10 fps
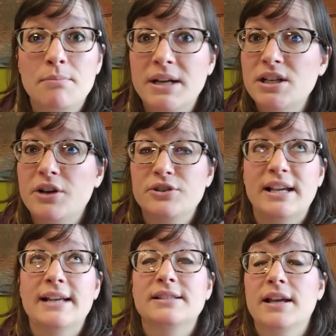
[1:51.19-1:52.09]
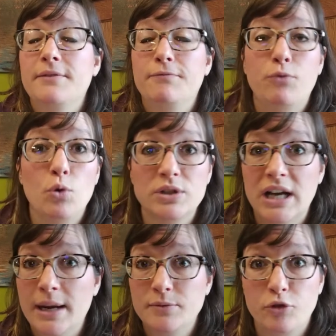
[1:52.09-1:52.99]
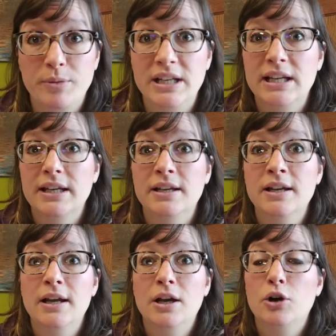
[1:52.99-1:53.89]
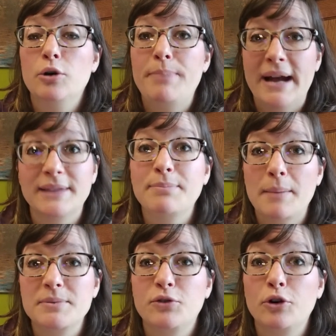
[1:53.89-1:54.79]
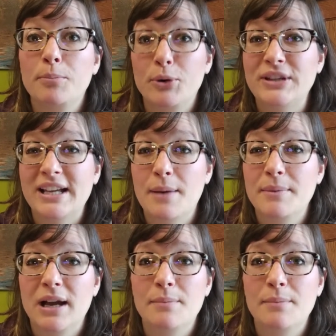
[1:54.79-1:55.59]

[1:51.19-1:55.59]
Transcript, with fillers: My daughter's asked like four times for me to get her bath bombs for her birthday coming